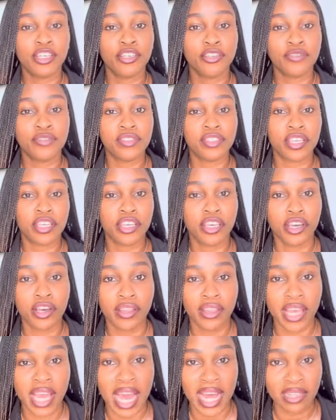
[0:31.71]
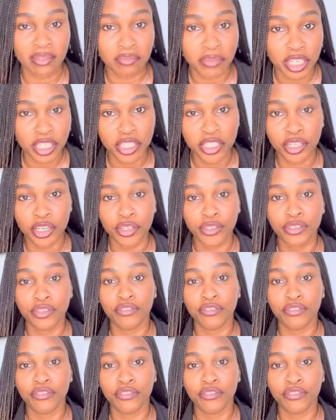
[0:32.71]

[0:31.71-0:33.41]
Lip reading: you've secured the admission,